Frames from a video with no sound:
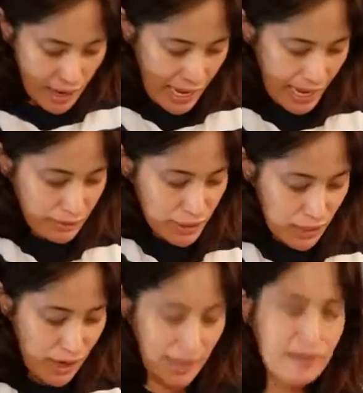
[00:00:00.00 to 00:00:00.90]
I have a
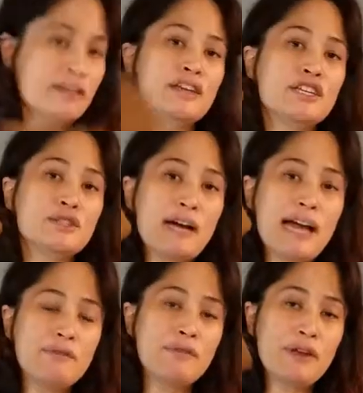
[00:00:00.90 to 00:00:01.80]
lot. So I
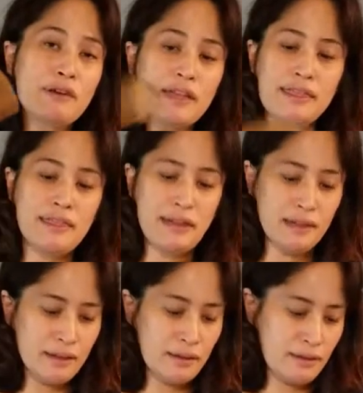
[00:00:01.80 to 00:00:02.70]
have a very
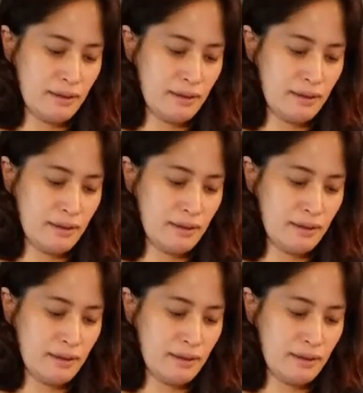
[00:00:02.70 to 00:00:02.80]
thick